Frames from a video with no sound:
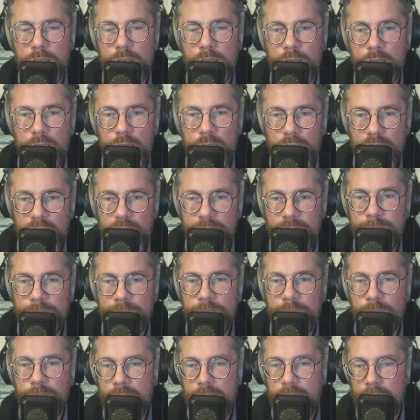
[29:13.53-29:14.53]
If
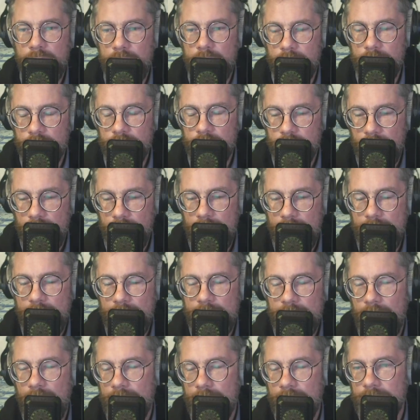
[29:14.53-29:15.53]
we say
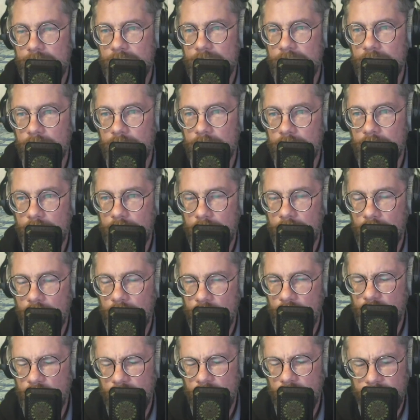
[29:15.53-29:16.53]
that the
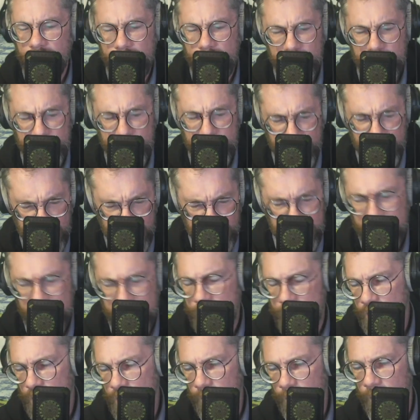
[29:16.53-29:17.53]
Christian faith is a
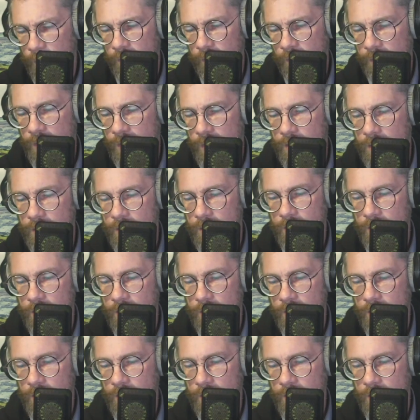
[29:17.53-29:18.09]
simple faith,